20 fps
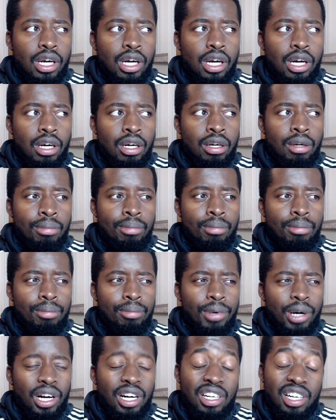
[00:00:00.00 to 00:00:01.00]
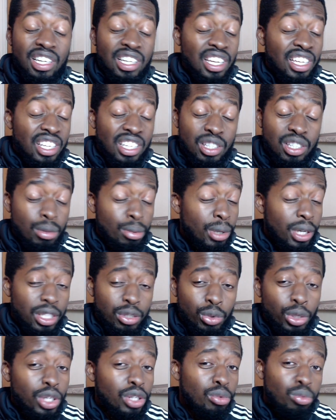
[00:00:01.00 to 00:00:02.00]
To be honest, we
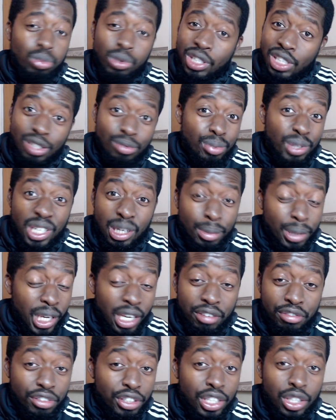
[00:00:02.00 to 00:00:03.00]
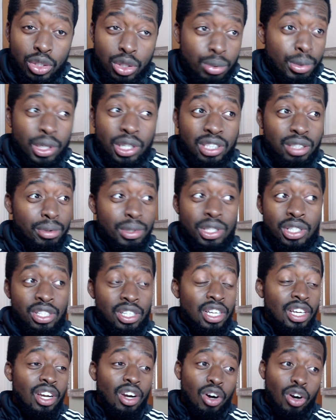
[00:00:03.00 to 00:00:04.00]
could beat them again 3-0, to be honest, because
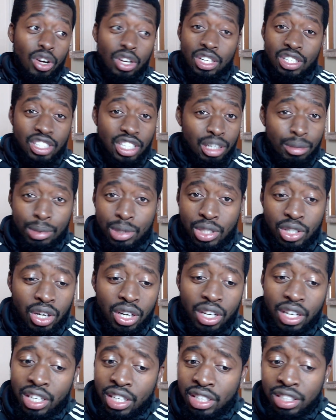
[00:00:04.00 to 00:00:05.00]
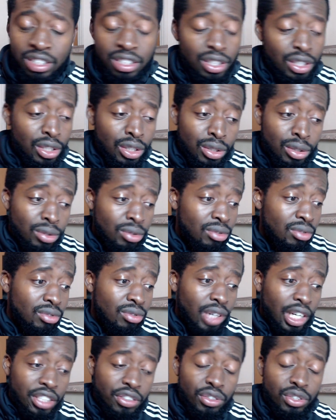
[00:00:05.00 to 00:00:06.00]
Højlund's going to be starting, you know,
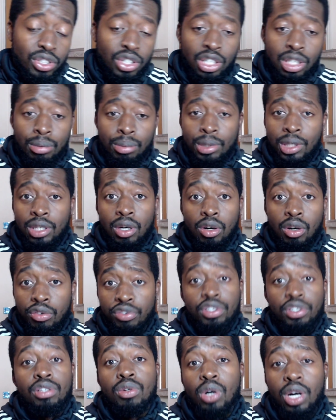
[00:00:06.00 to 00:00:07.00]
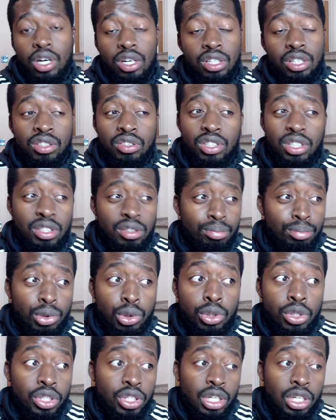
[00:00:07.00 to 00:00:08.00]
Rashford's going to be hopefully quite hungry,
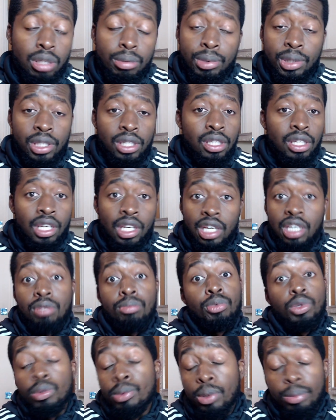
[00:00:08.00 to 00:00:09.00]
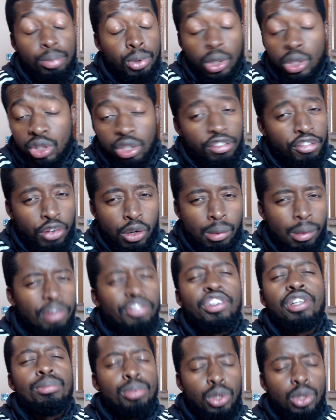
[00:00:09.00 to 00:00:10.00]
Bruno's on form. I
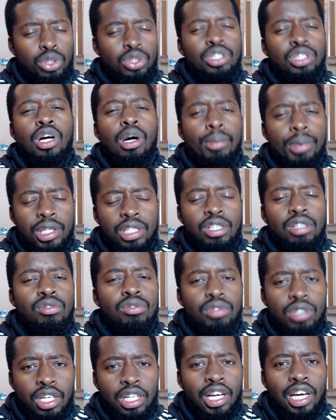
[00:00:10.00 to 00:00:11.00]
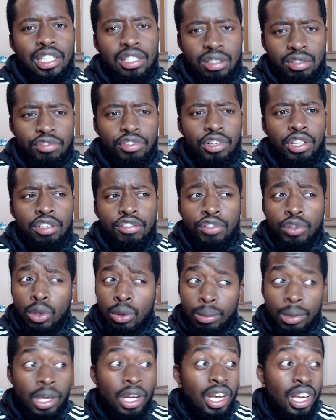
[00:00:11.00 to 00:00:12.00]
think Bruno's coming into a nice vein of form.
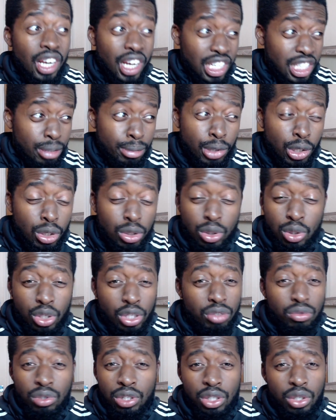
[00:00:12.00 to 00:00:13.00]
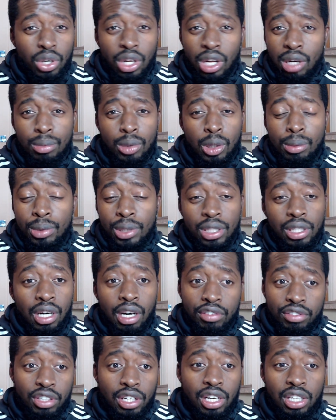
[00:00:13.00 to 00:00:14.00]
Casemiro's looking really good at the moment
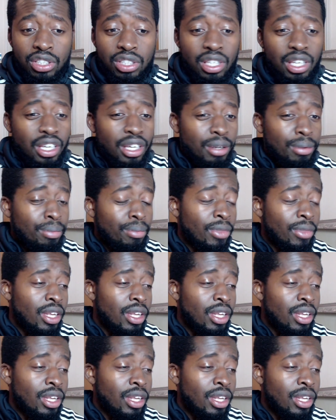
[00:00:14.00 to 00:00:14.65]
after last game.